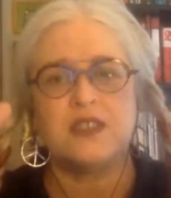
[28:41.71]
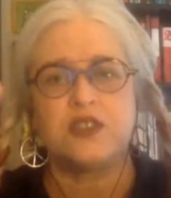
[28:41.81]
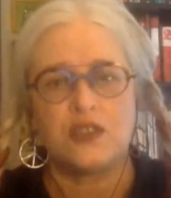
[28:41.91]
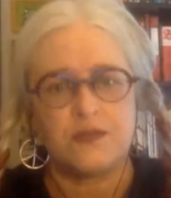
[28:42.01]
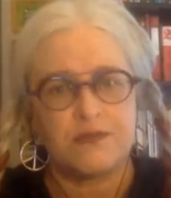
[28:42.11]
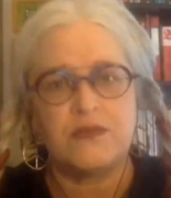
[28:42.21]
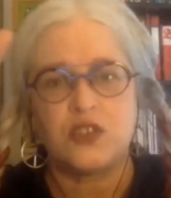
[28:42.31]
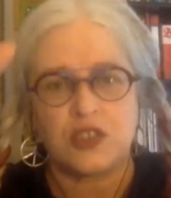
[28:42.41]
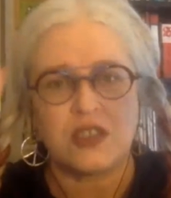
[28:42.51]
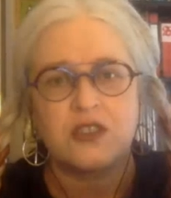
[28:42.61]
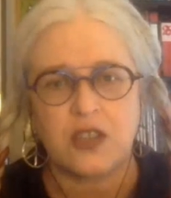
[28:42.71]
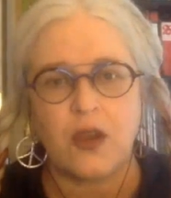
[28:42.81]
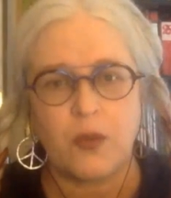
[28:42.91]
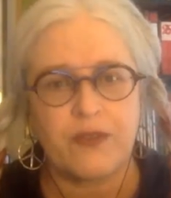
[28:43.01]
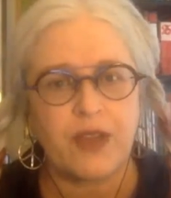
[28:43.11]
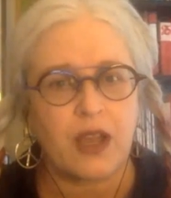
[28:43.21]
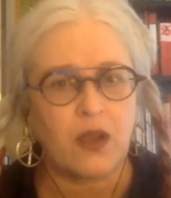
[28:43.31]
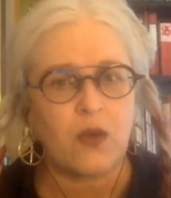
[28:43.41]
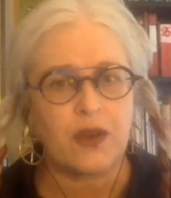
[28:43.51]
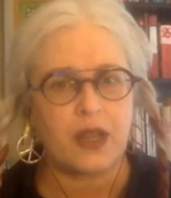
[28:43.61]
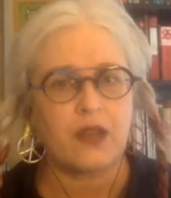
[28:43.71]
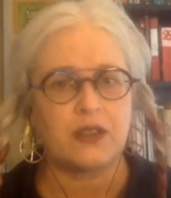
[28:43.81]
this shit show we've got going on.